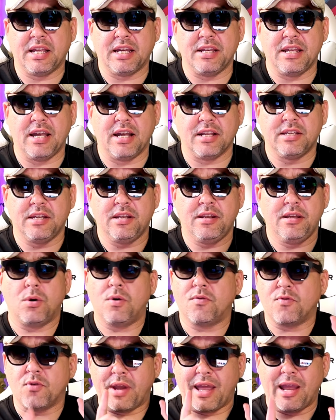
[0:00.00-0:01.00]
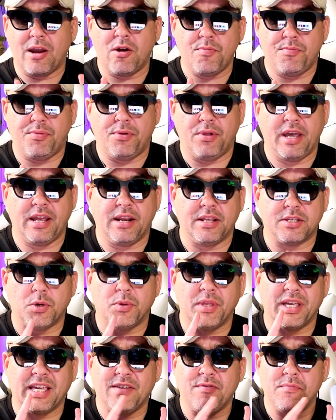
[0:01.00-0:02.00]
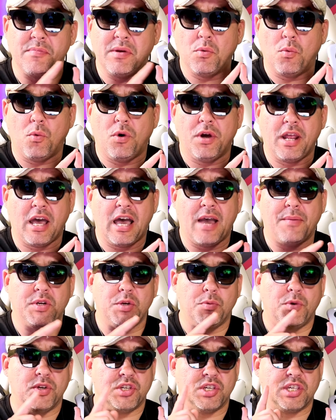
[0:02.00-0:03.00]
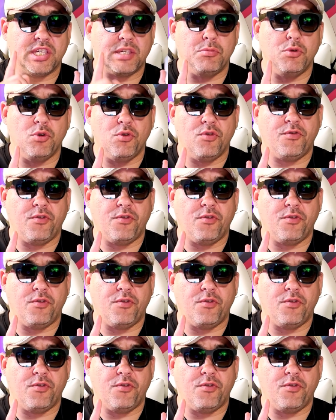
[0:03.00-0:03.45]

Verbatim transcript: connected over AirPlay and it's only giving me one option, which is smooth